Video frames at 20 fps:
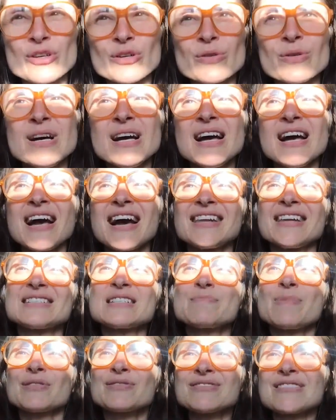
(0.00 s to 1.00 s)
To? And
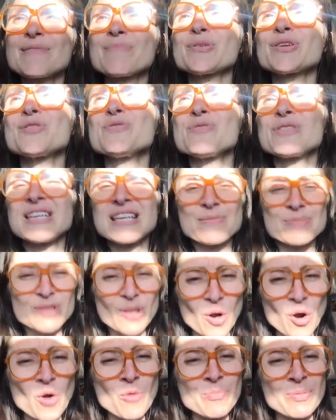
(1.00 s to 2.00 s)
it's about somebody who
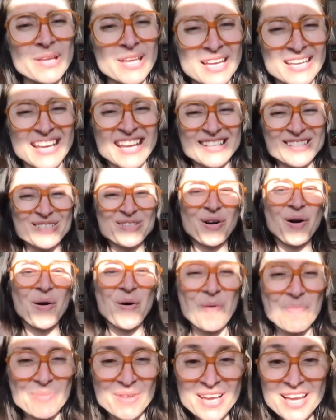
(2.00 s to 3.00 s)
keeps hoping against
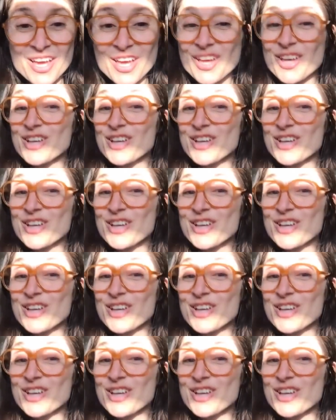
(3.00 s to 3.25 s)
hope.